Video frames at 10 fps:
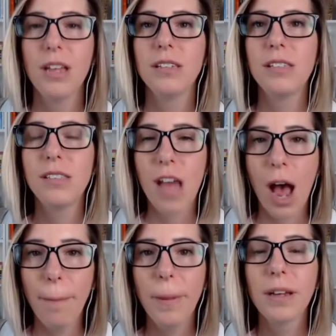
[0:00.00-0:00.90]

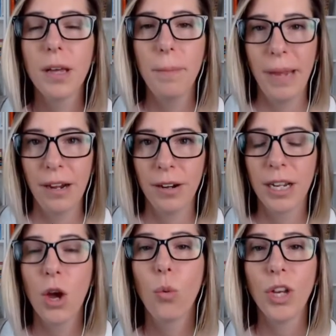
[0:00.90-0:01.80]
Stop
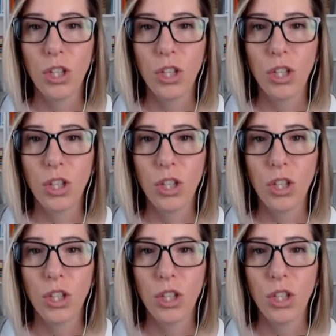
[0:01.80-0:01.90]
comparing what